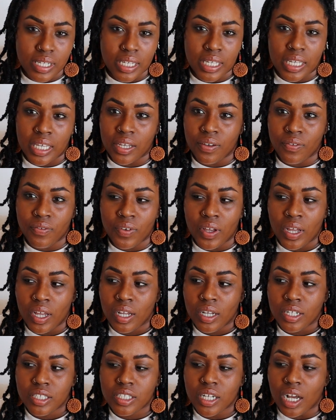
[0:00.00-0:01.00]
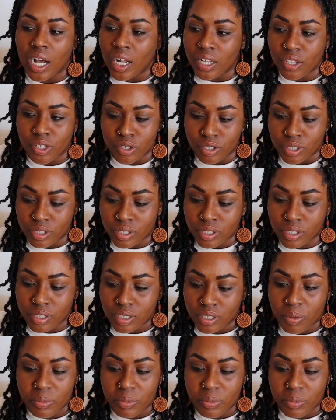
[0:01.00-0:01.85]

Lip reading: to give to others,